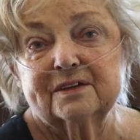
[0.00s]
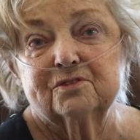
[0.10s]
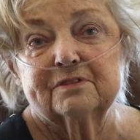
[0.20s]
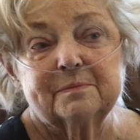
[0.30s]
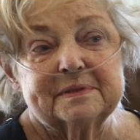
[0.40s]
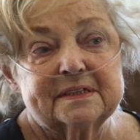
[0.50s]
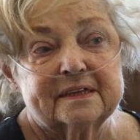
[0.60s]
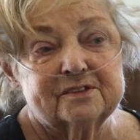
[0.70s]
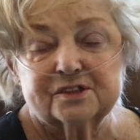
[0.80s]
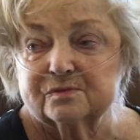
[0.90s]
Try to grab
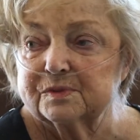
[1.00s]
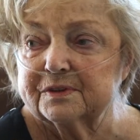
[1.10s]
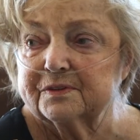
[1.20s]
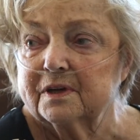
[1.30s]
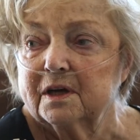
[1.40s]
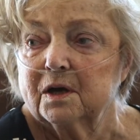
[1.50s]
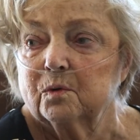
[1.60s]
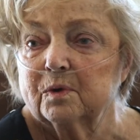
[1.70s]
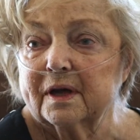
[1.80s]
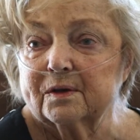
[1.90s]
attention with
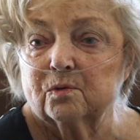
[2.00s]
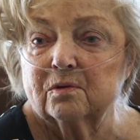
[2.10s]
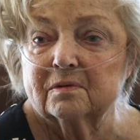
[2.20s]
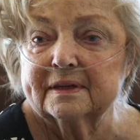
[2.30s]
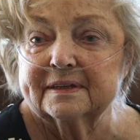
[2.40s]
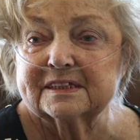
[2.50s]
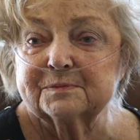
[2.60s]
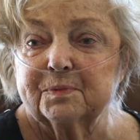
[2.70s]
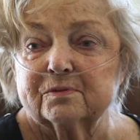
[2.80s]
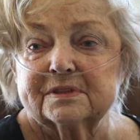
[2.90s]
what I call an
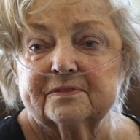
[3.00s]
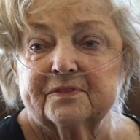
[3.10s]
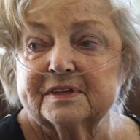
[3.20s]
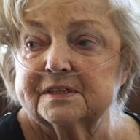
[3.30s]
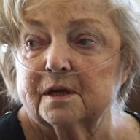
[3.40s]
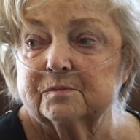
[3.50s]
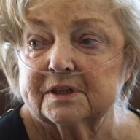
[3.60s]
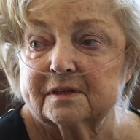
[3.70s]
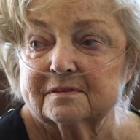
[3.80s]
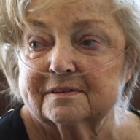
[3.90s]
explosive subject.